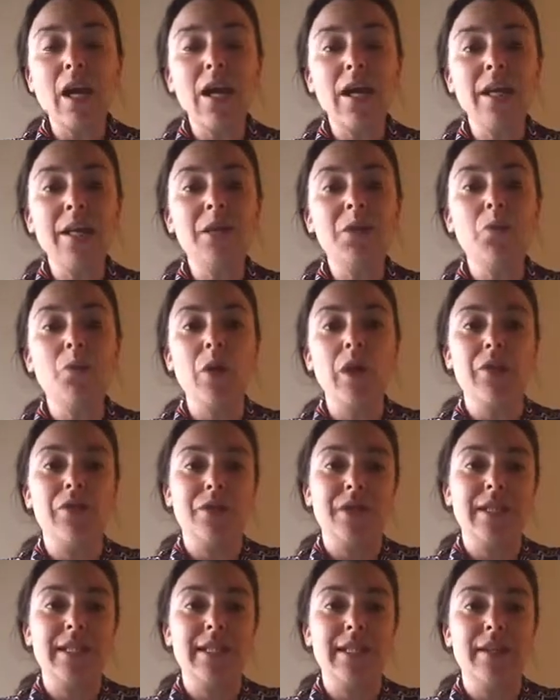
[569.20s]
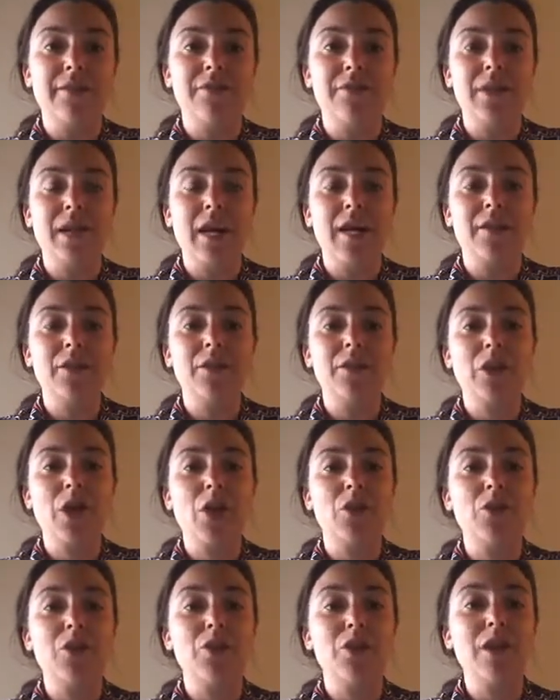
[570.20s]
is well received. And
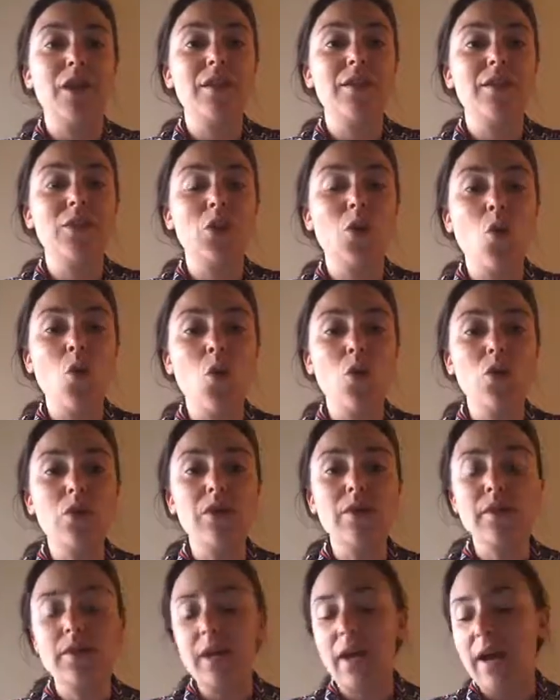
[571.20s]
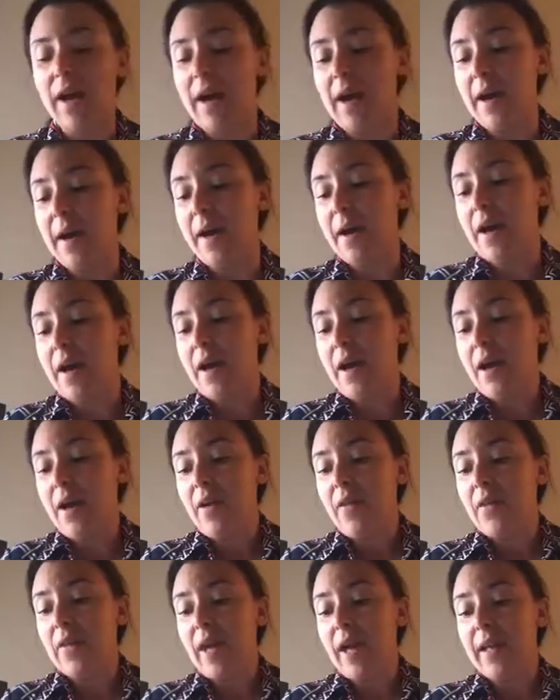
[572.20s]
so there are schools
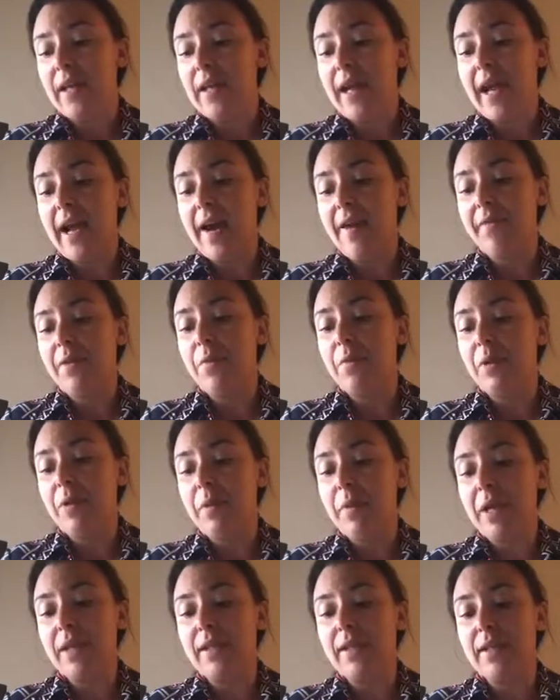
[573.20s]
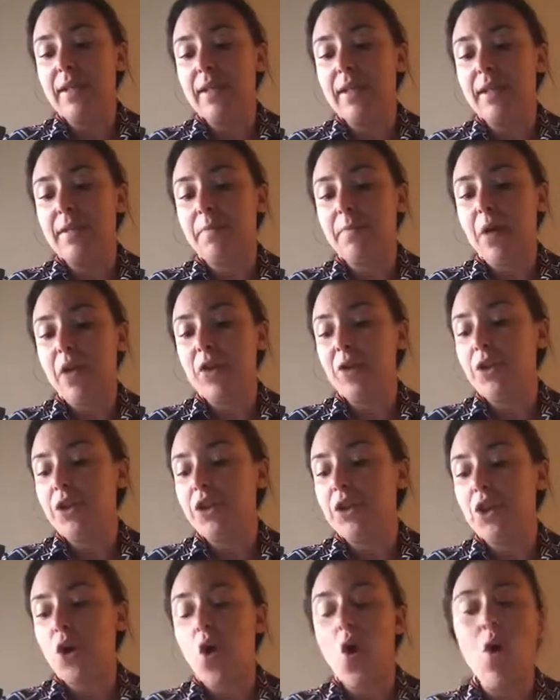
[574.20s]
that have implemented
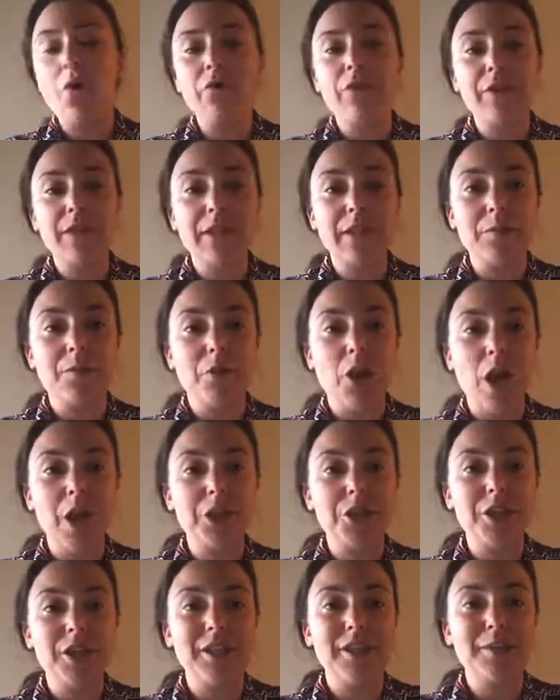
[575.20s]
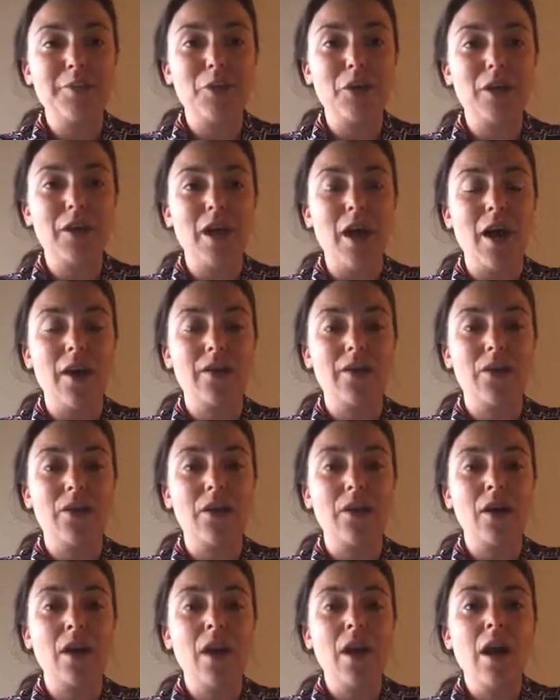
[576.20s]
parent-teacher home visit projects among
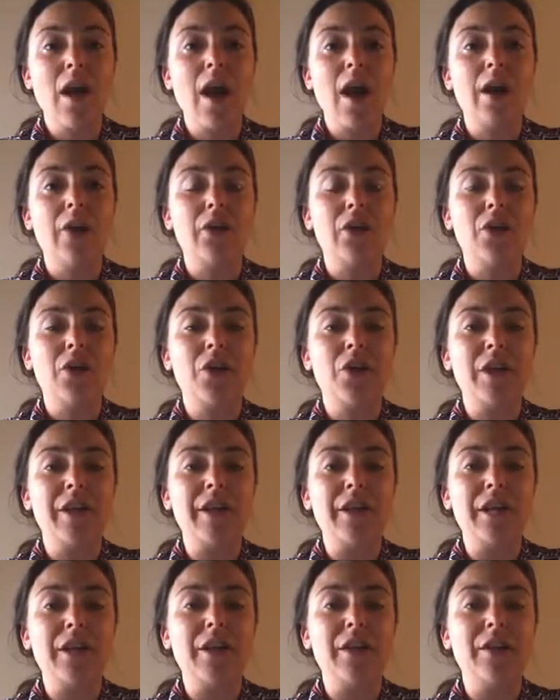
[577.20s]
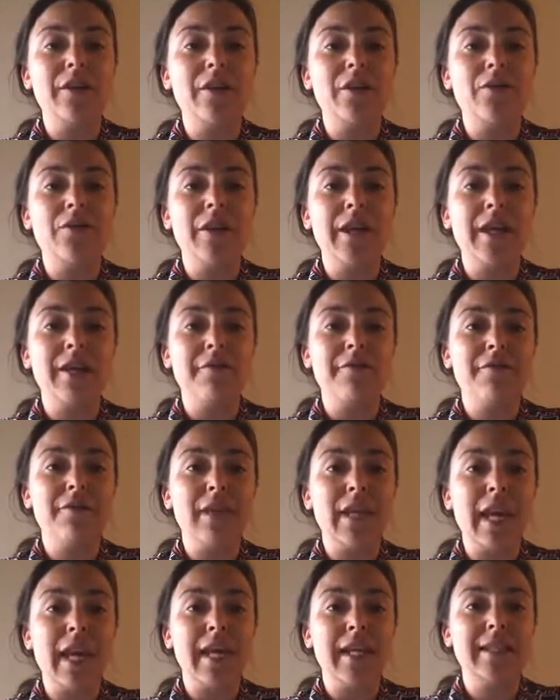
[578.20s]
other innovative
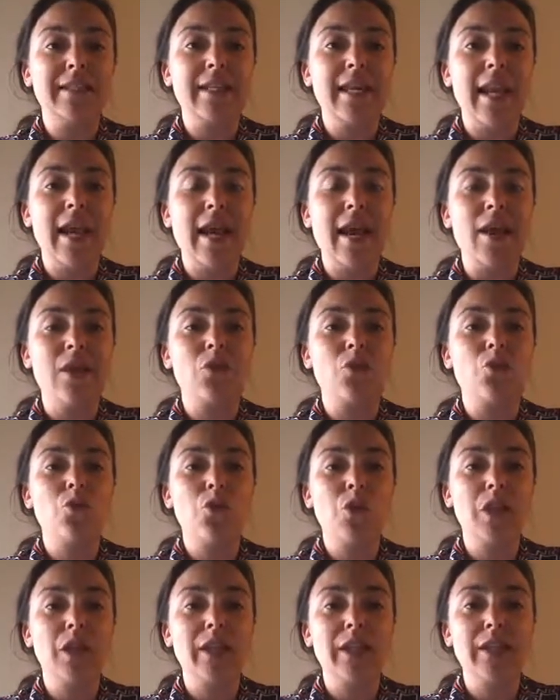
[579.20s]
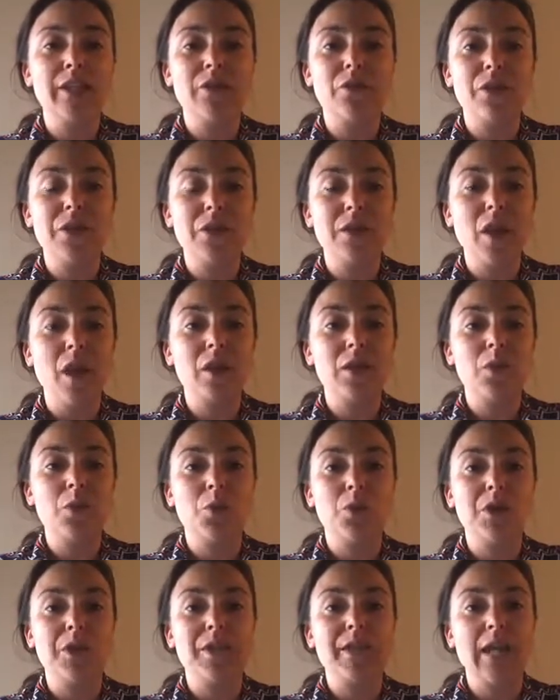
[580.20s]
things, and really the results
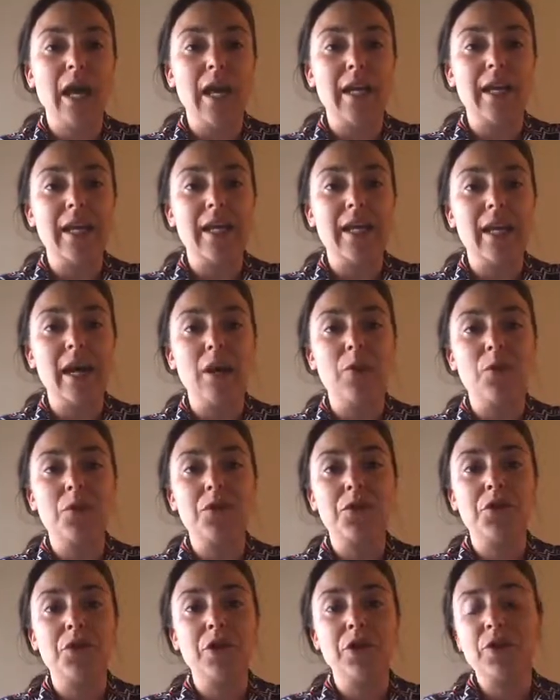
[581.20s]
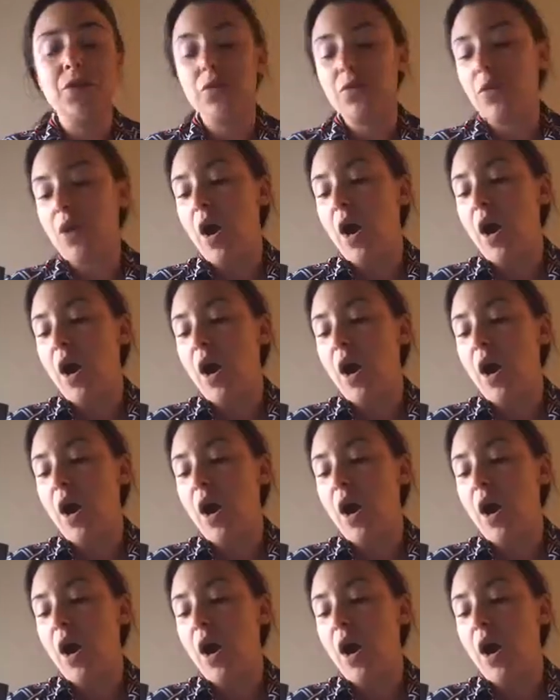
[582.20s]
were stunning. I was just